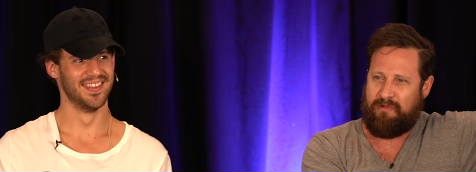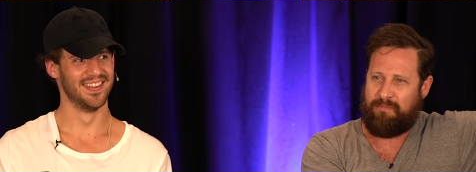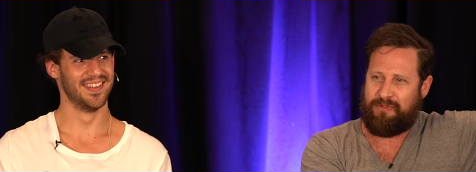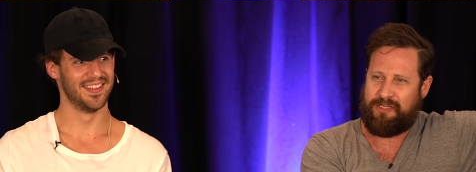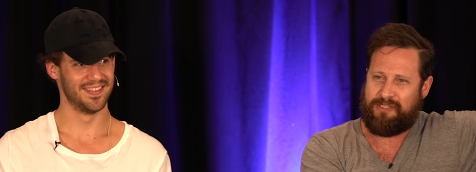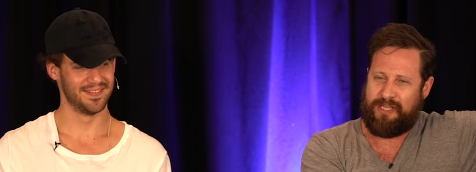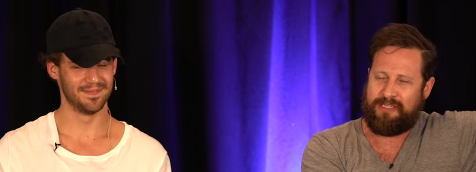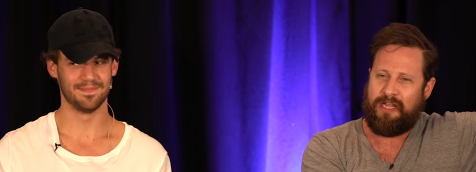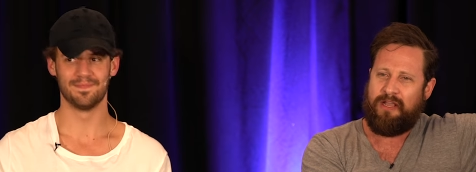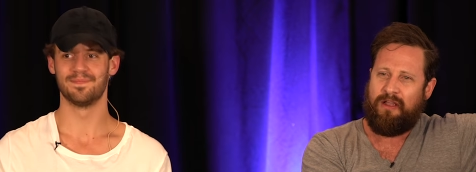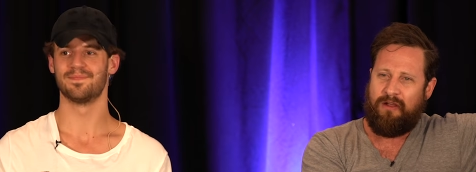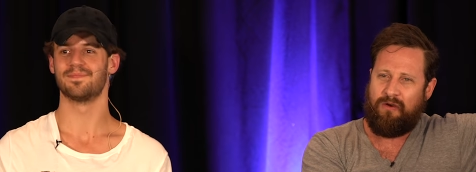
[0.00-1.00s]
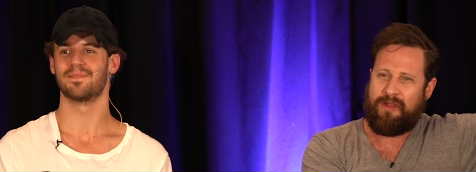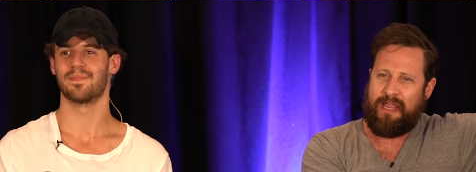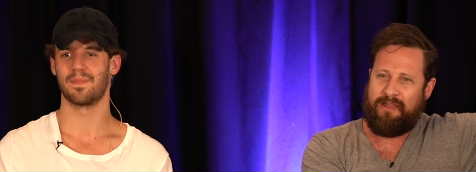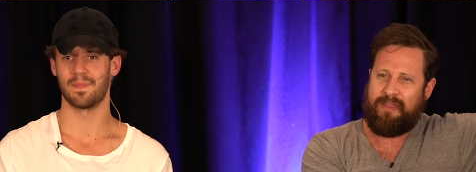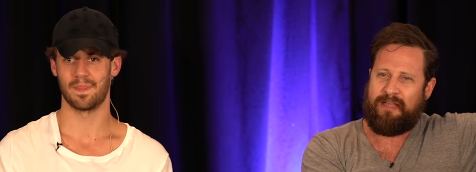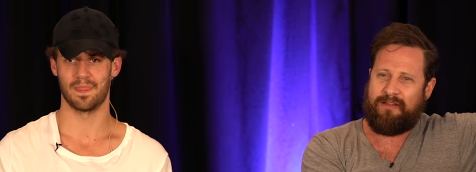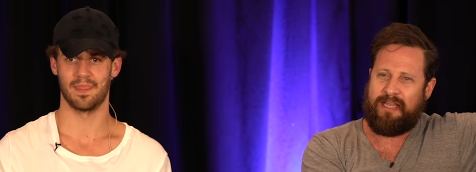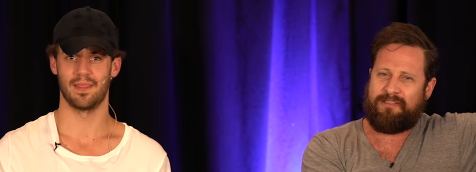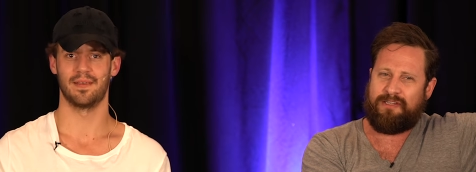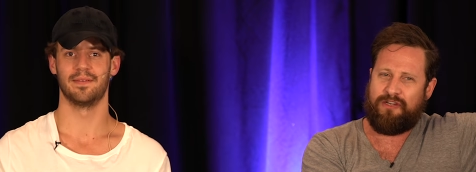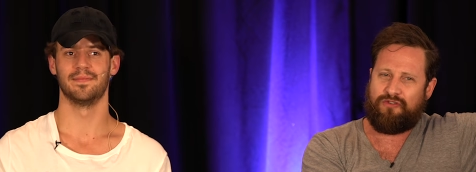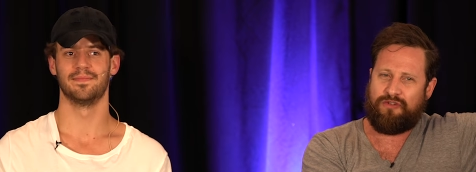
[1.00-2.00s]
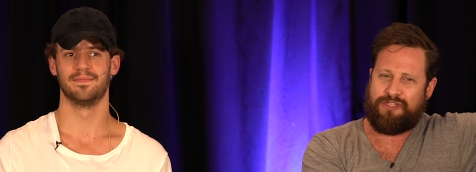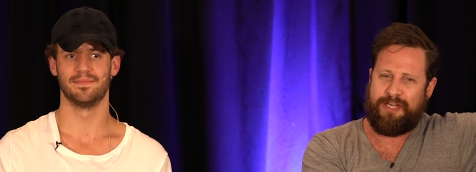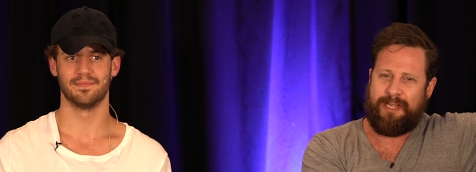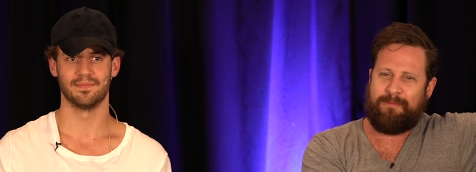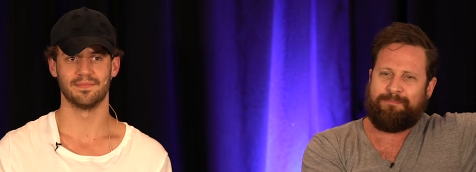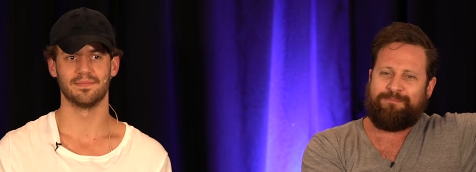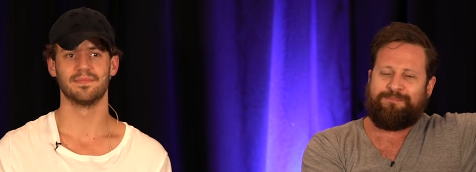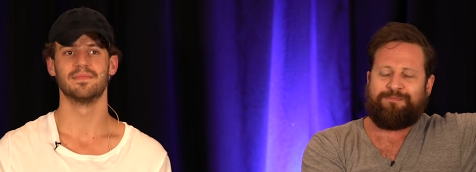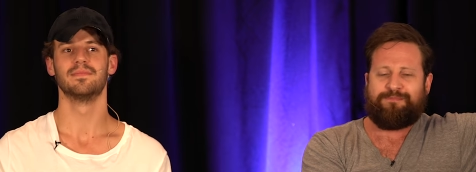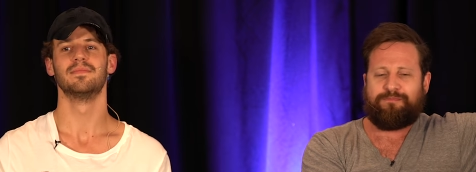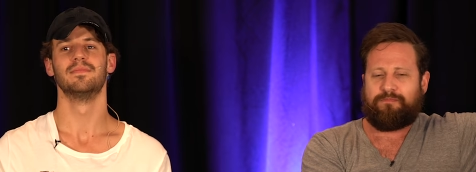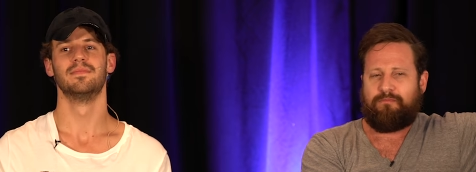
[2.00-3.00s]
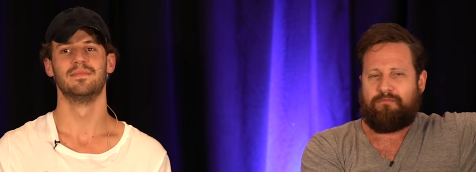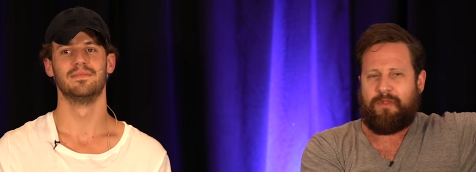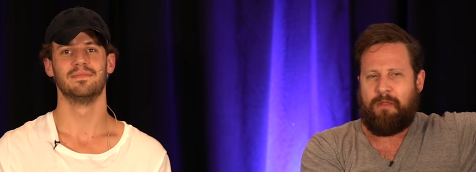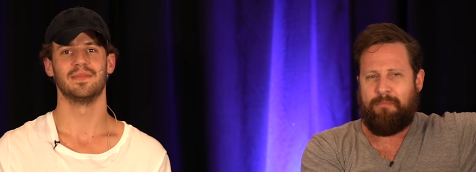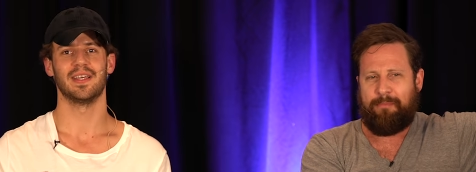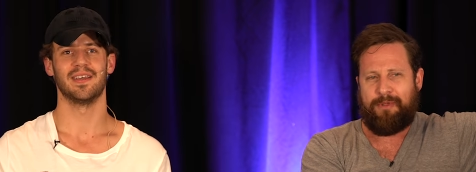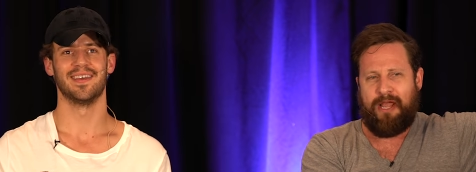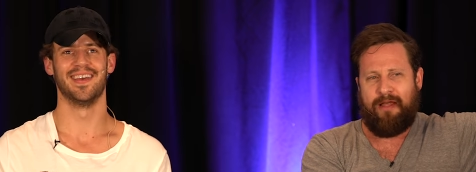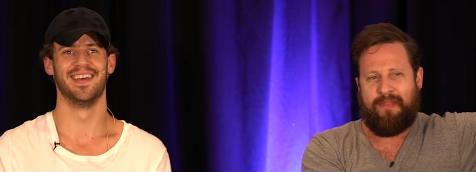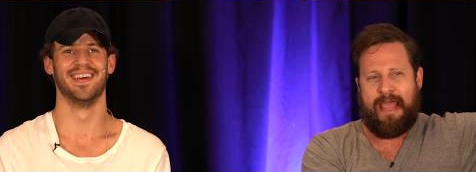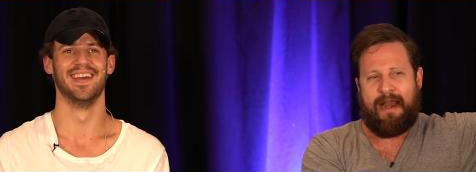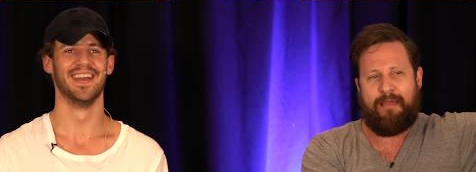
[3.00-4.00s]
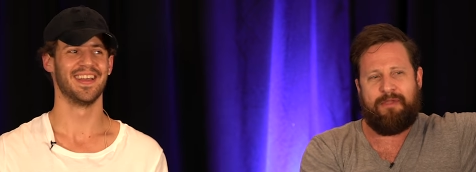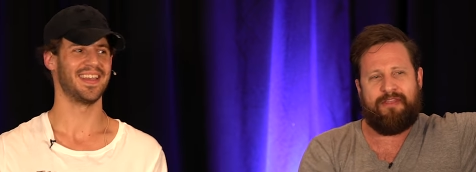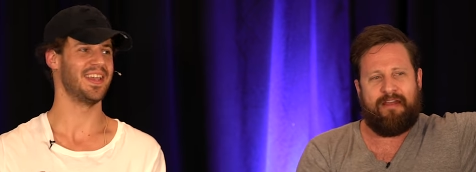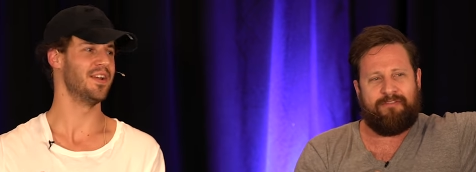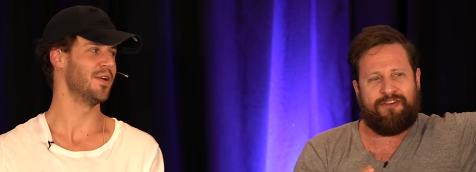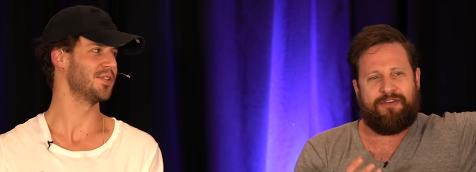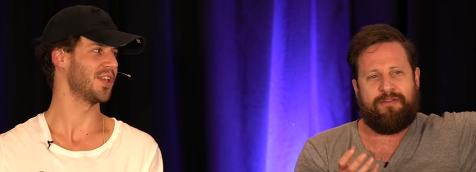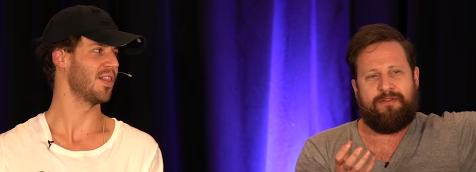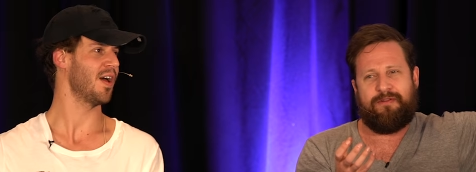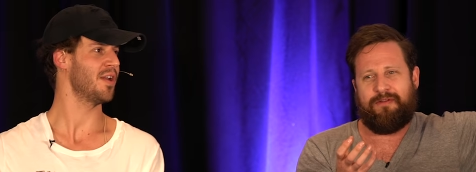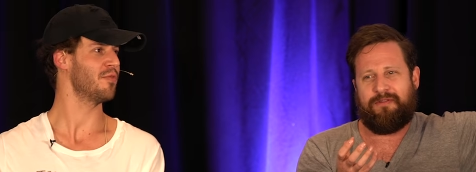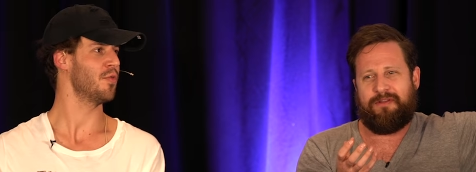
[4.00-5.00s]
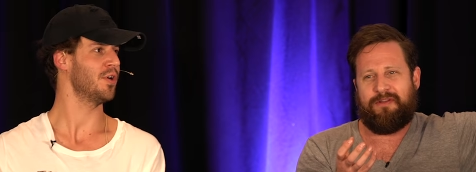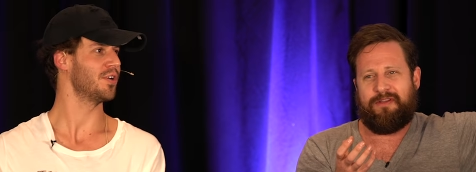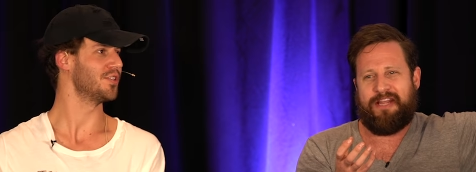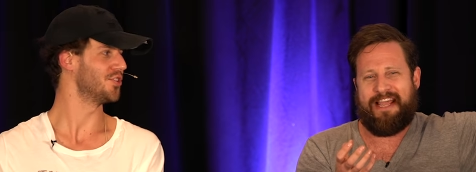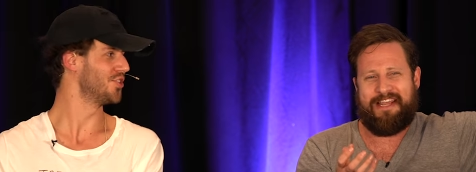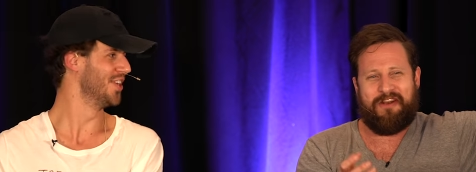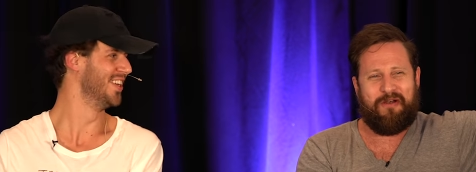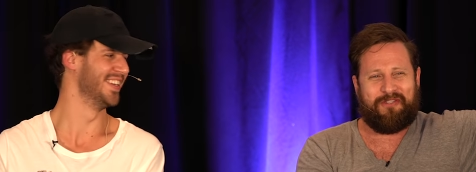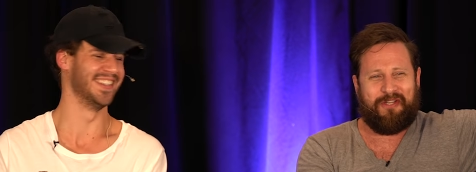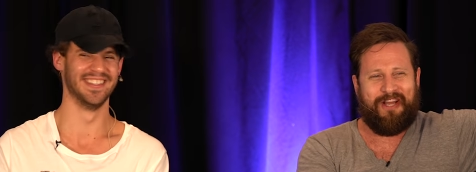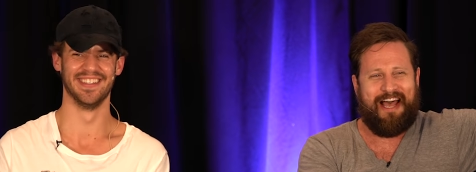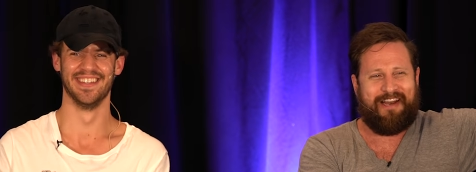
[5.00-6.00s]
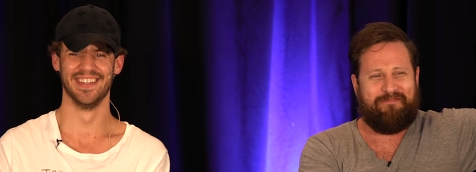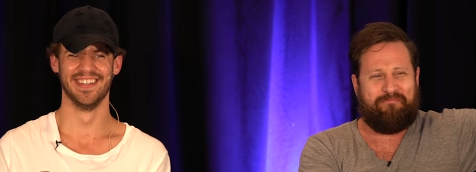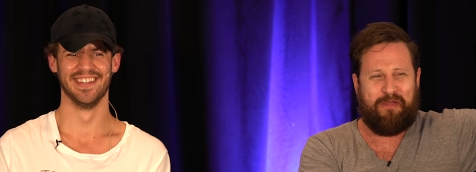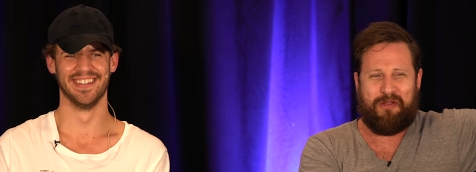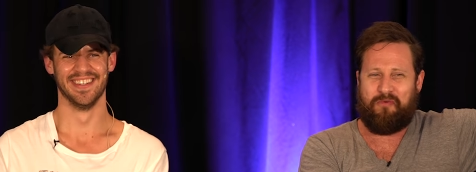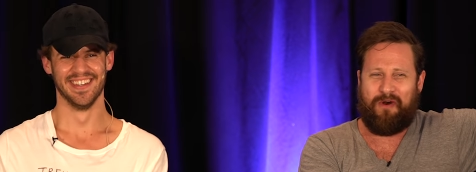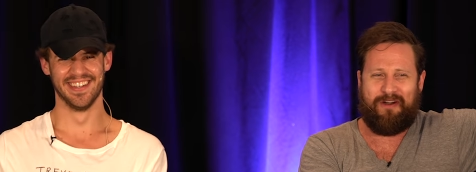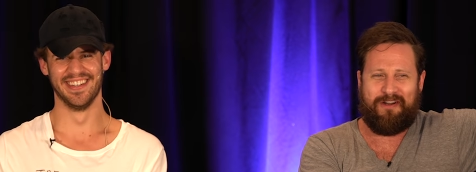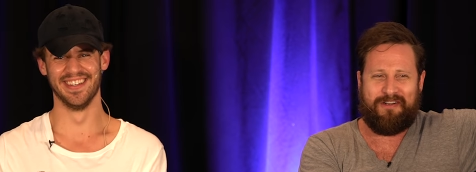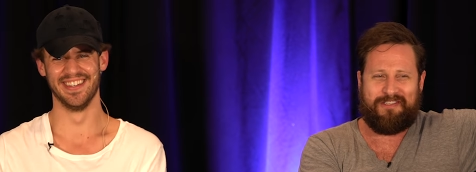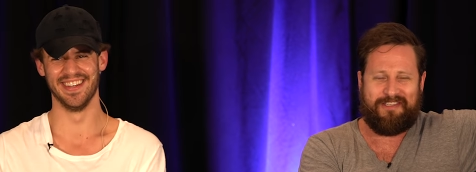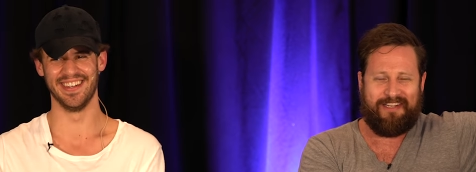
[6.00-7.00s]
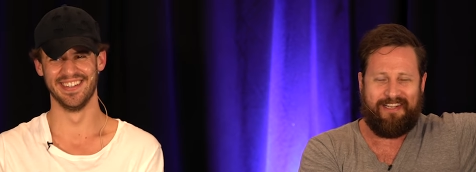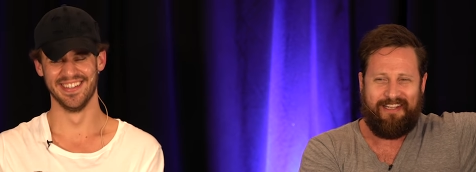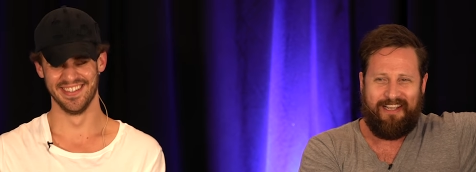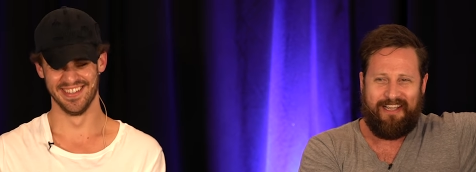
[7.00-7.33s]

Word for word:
Speaker 1: and come up with these things. Okay, that, that's interesting but beyond that, I mean, that he knows a lot of words. Yeah, he knows a lot of big words.